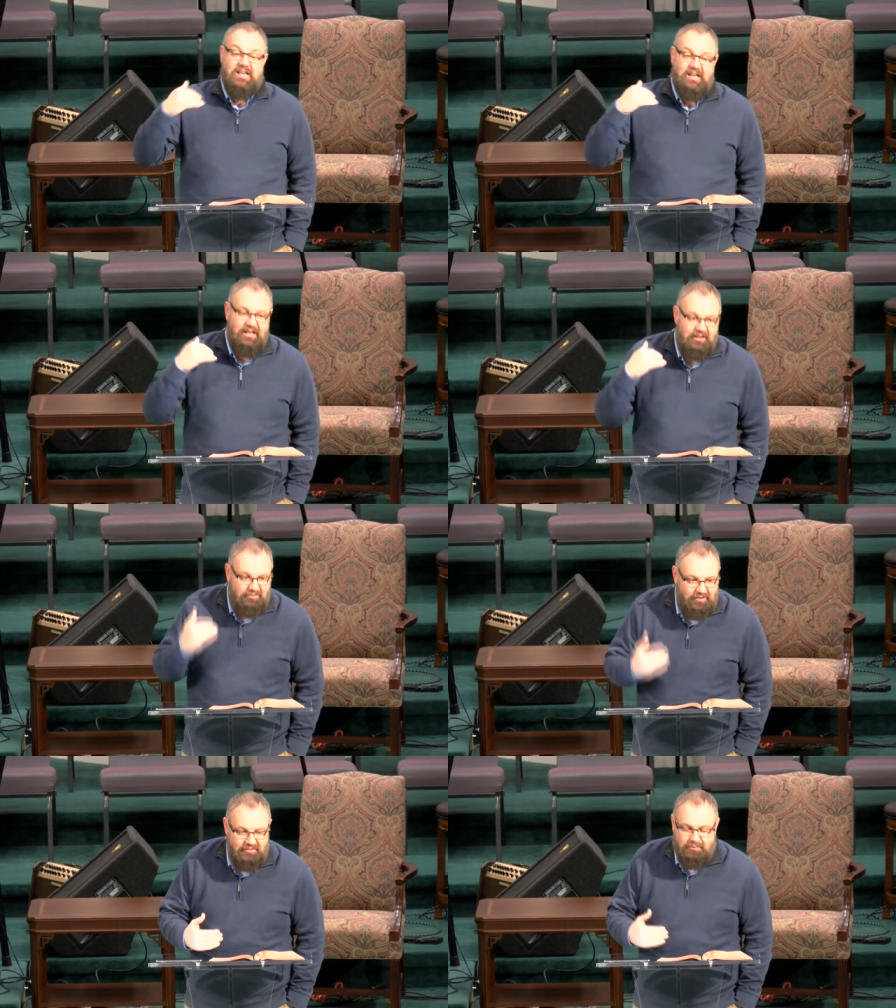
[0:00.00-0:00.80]
It
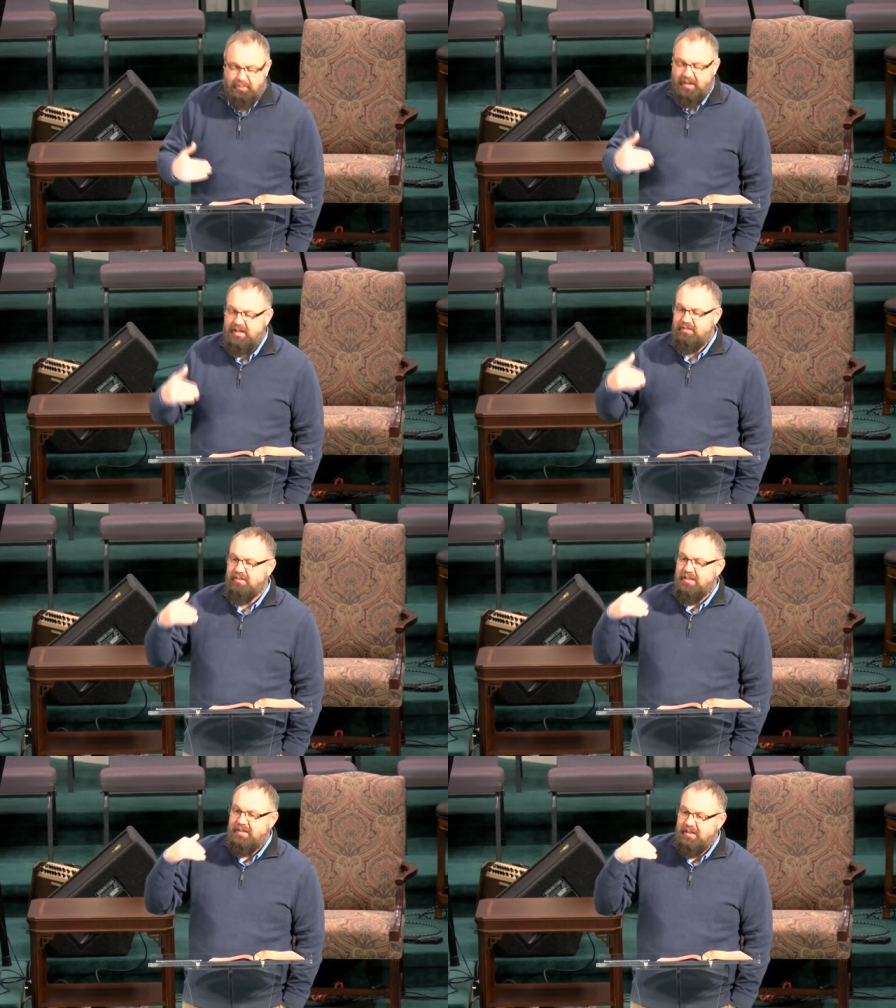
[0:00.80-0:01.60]
is His place.
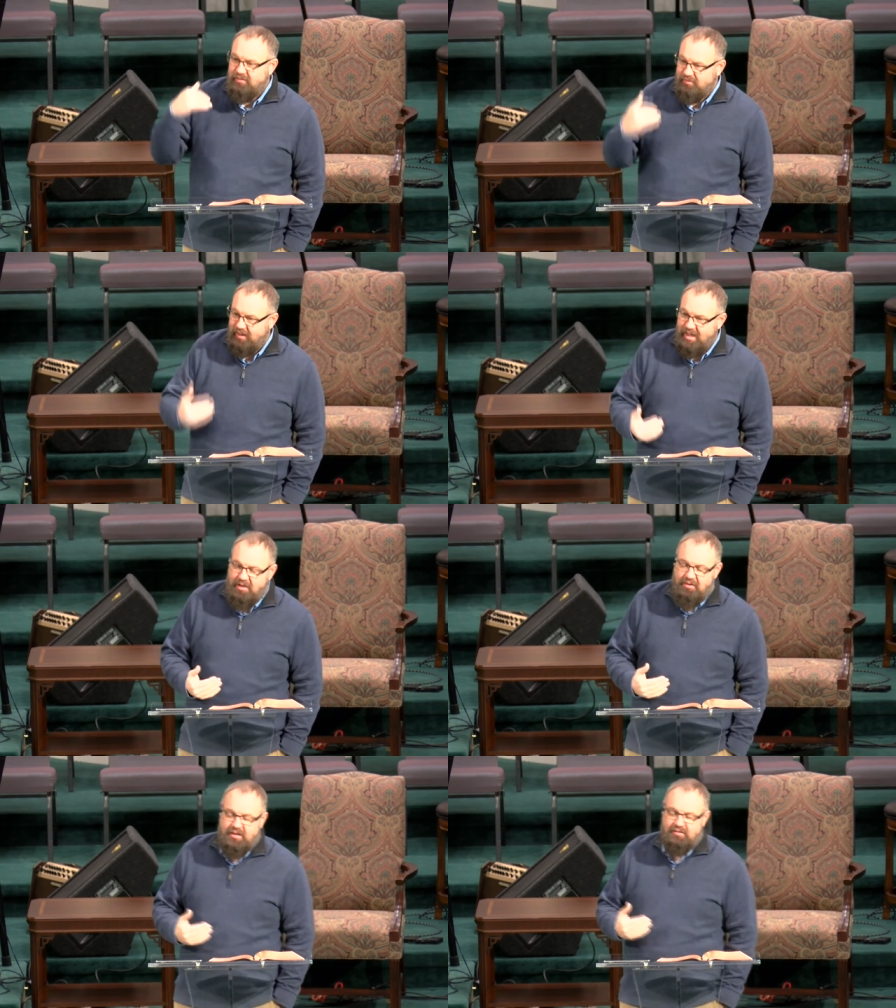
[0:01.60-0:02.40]
He is
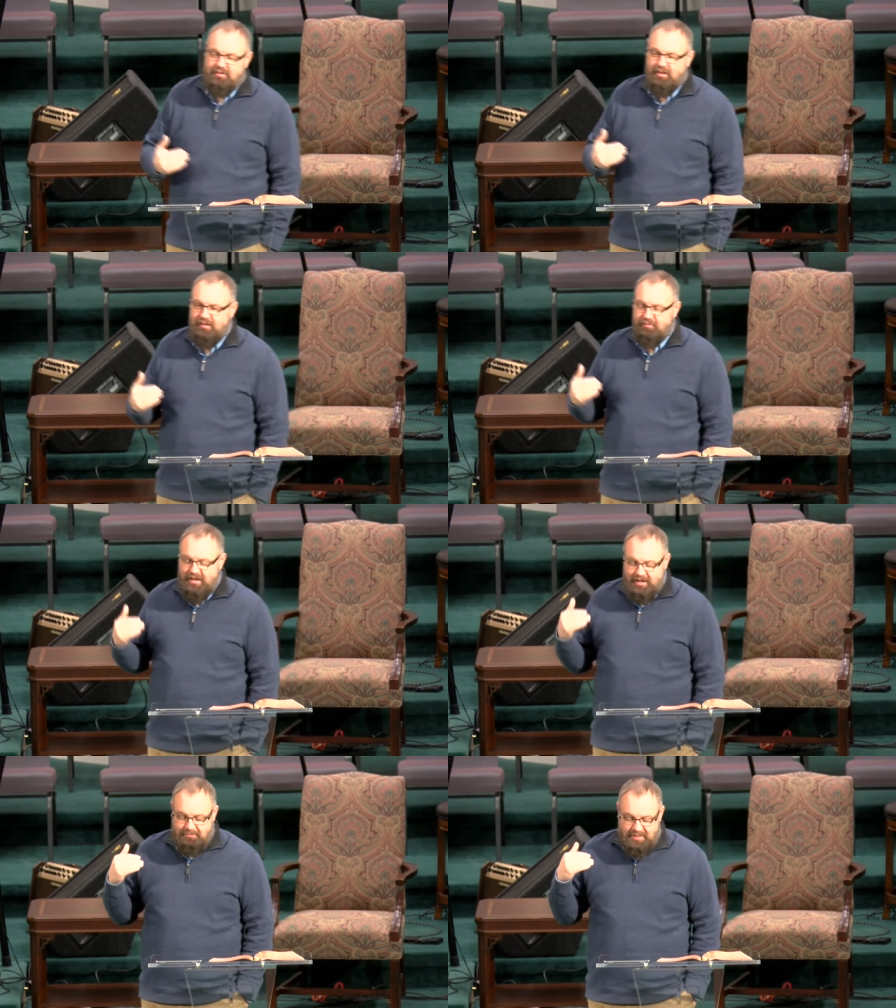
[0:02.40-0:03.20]
allowing us to live
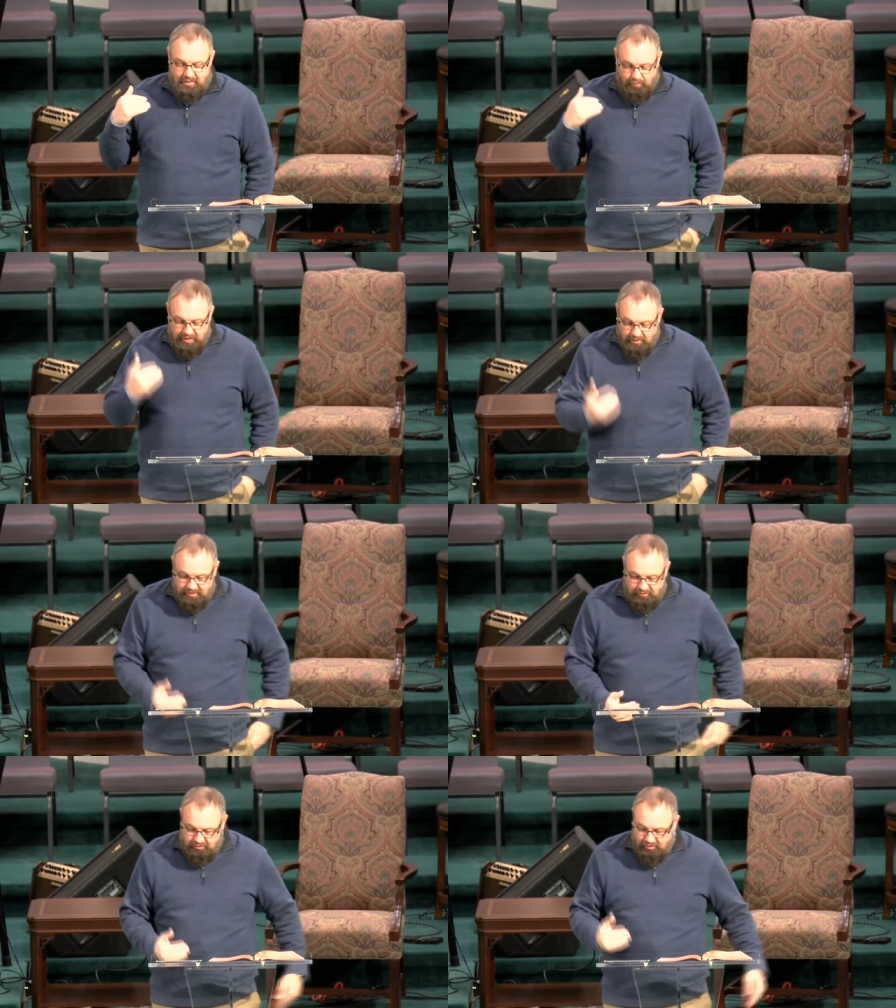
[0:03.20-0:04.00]
there. We are
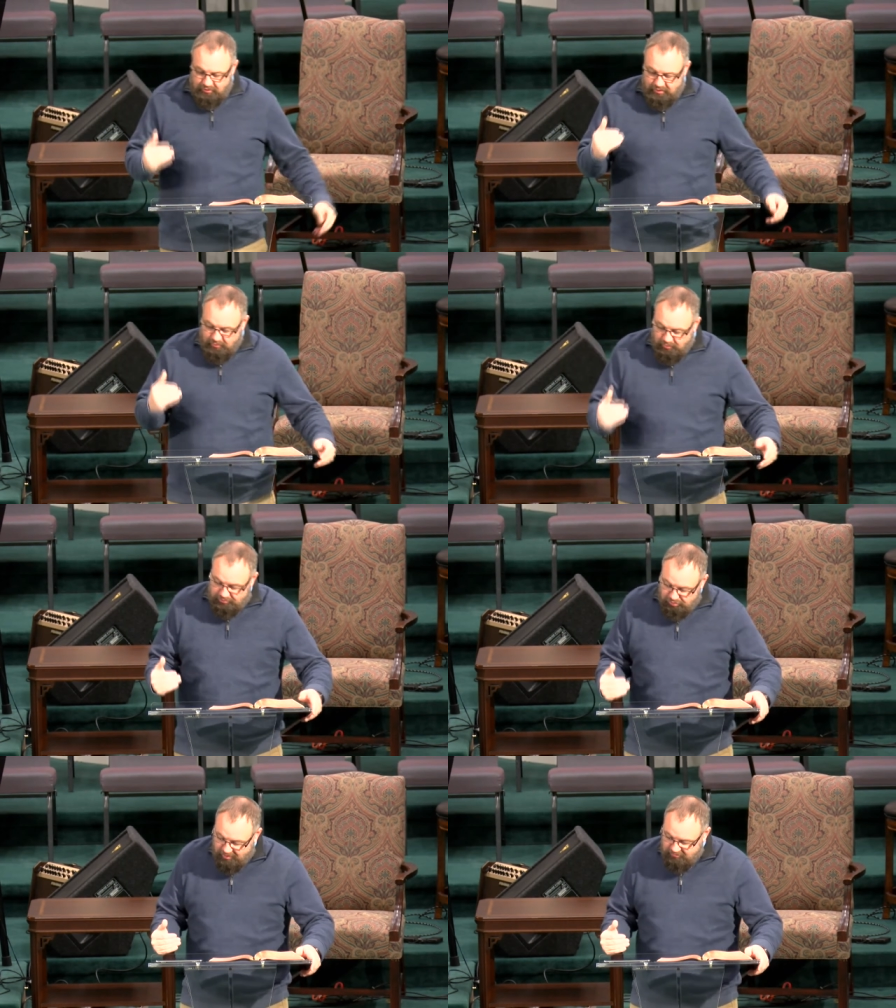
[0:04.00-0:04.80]
His children and we
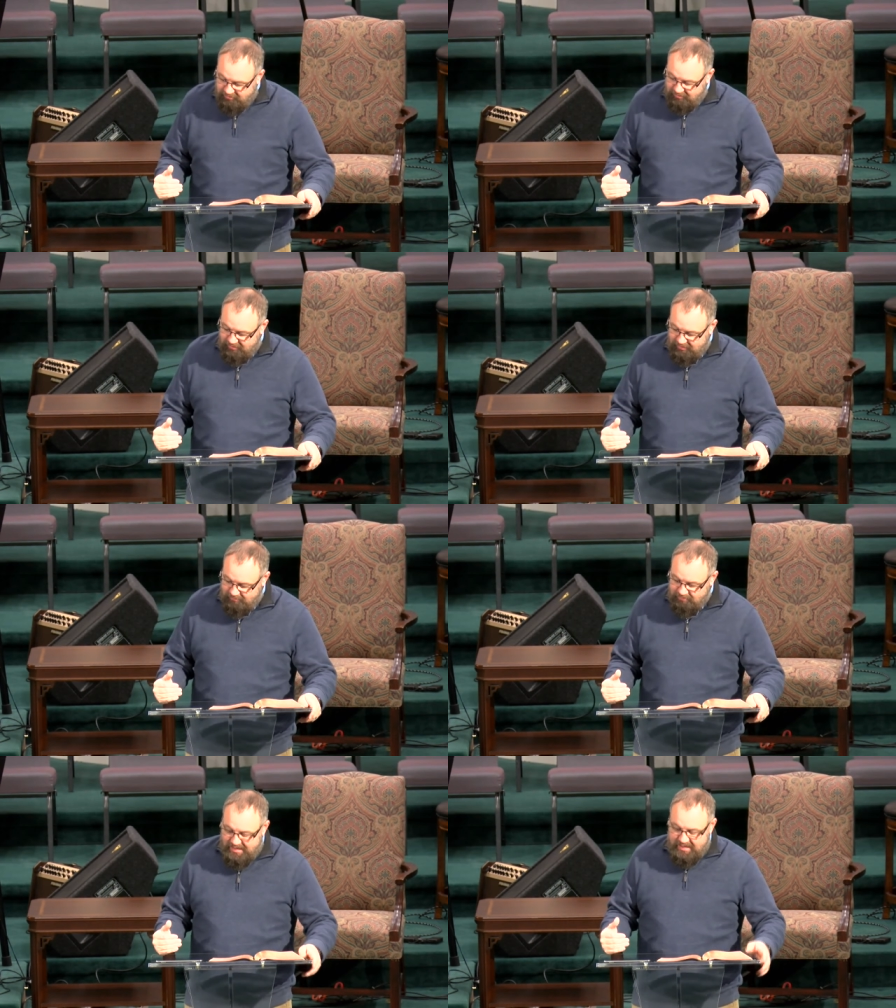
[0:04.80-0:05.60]
trust in
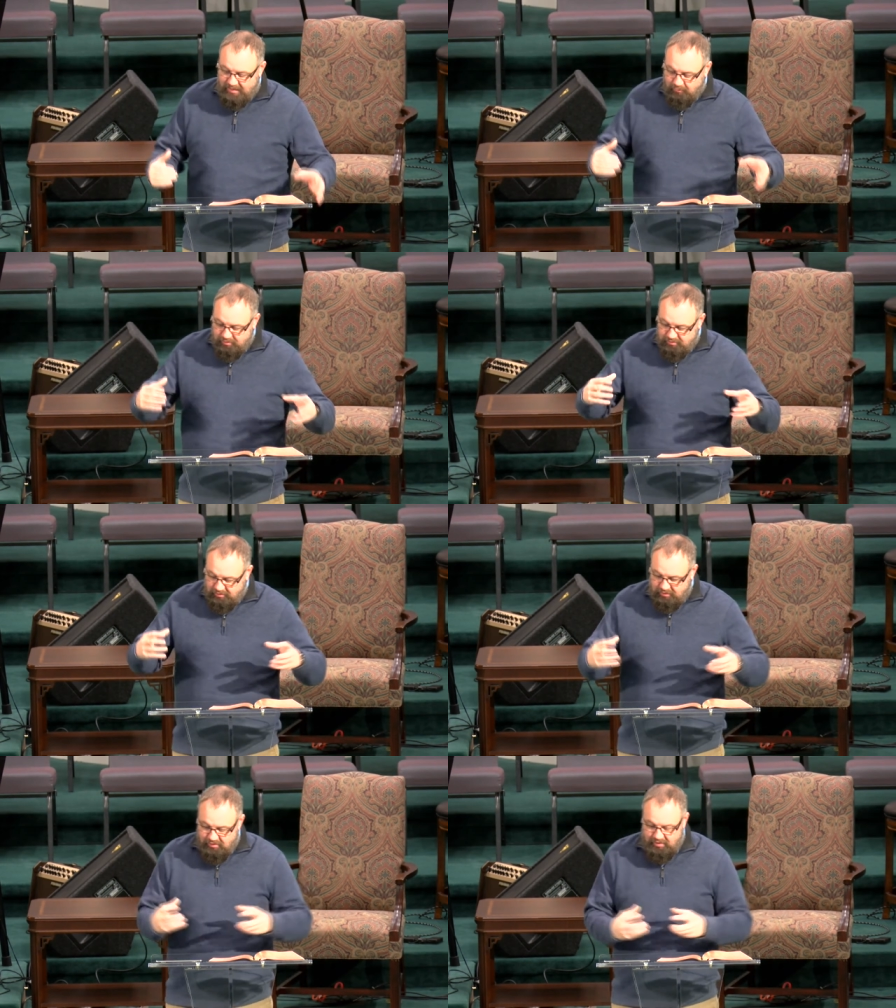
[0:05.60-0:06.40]
Him and we're
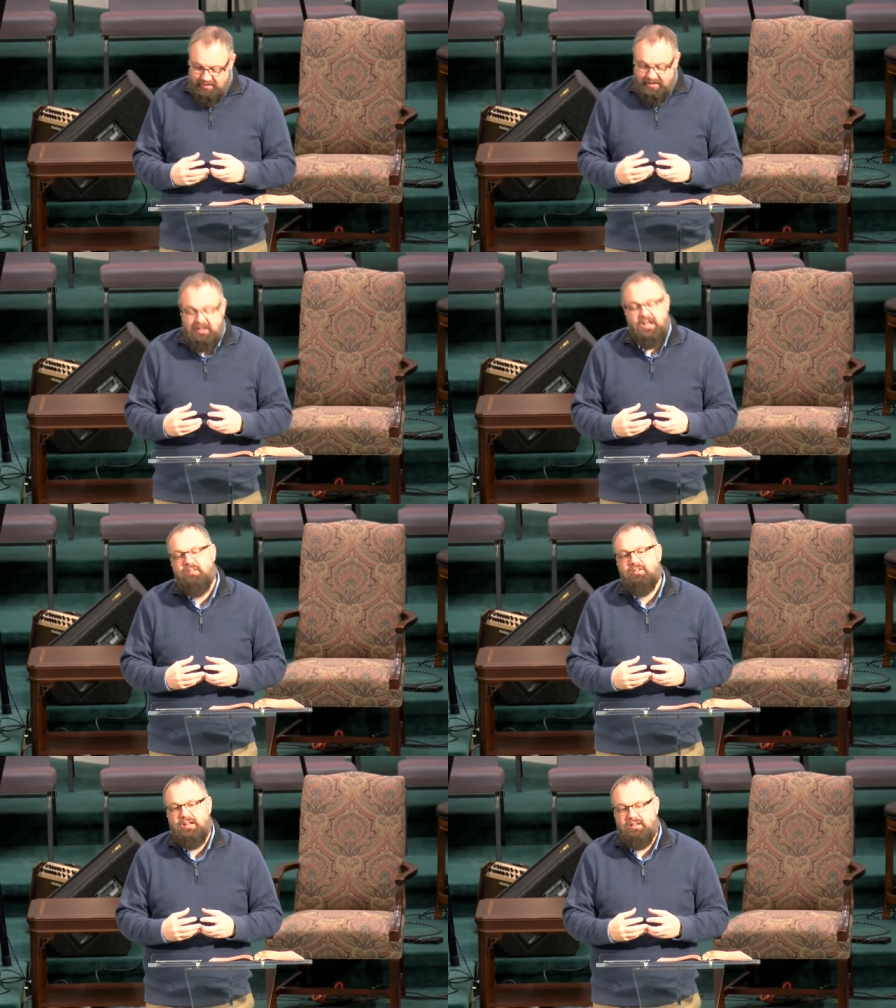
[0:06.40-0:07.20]
secure in that
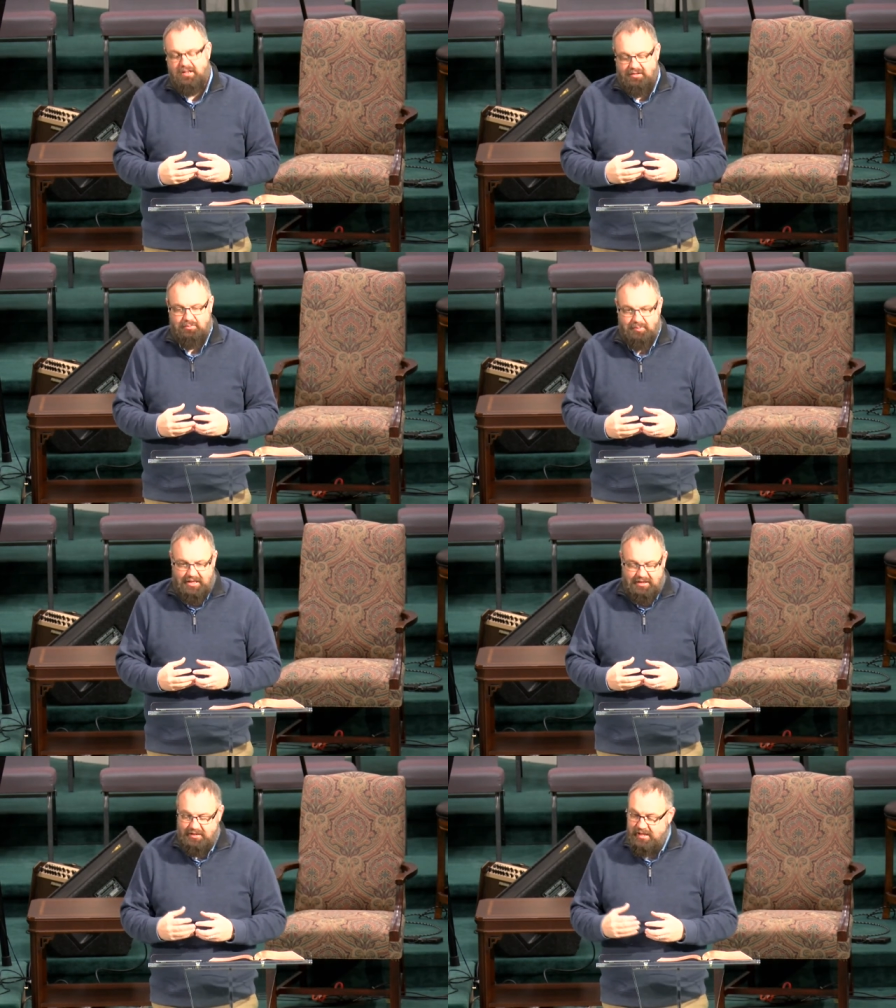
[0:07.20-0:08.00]
covenant that He's
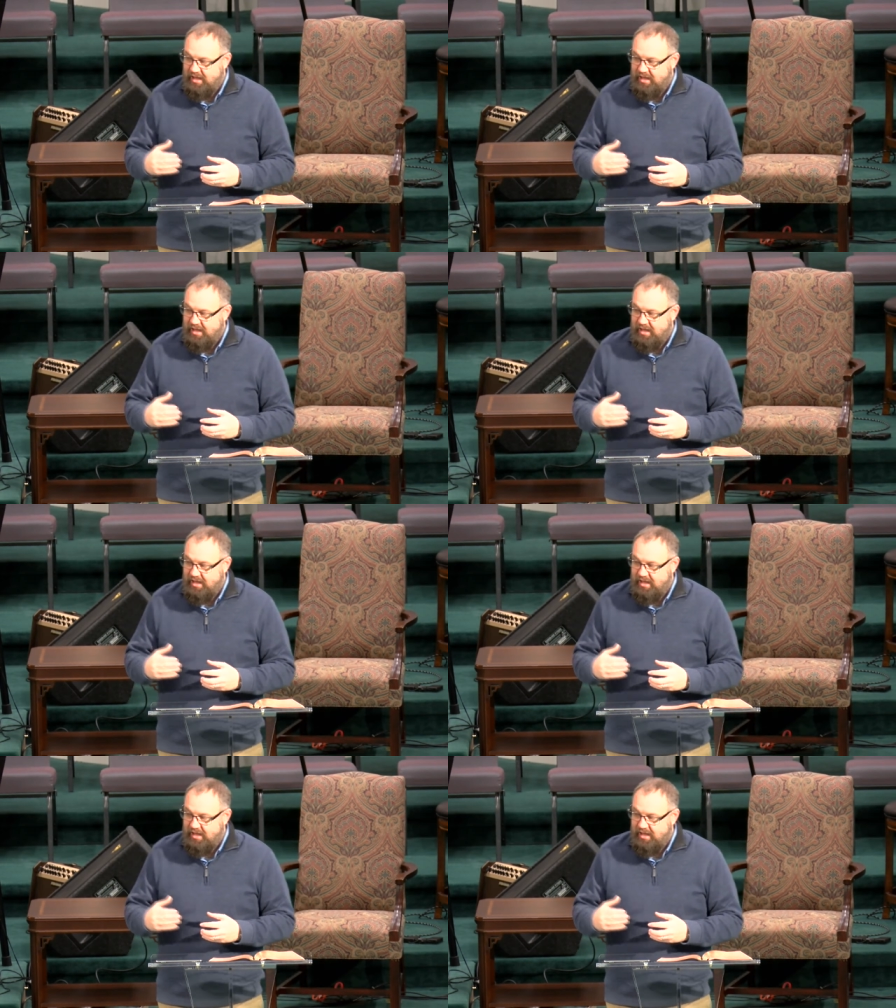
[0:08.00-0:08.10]
made.